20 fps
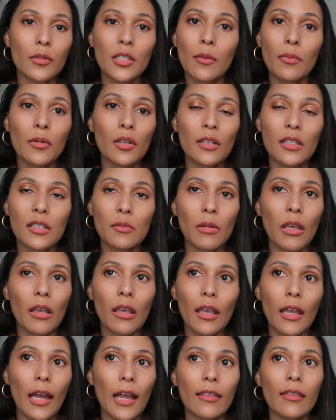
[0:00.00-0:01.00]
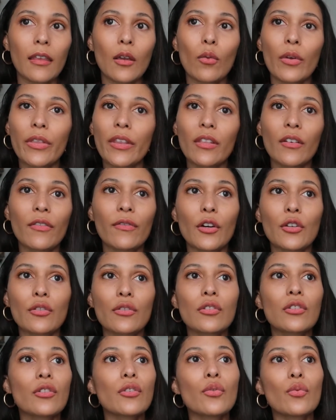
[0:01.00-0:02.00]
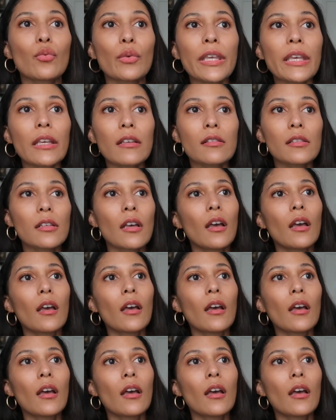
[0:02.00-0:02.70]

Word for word: Typically speaking, I think within the first two weeks,